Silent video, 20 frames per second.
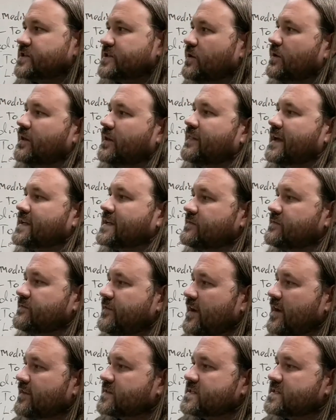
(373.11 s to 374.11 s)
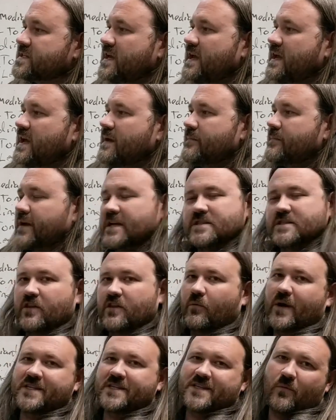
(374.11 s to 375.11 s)
tuning things in fifths, because
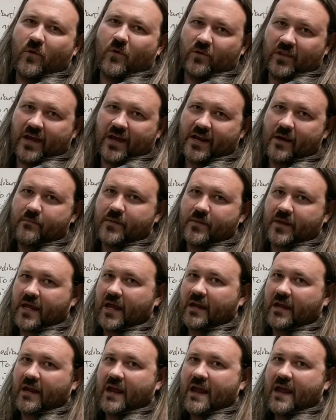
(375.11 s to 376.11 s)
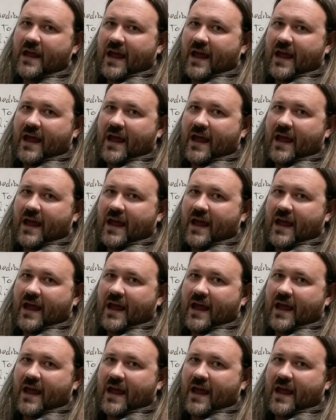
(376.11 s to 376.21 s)
otherwise they won't line up again.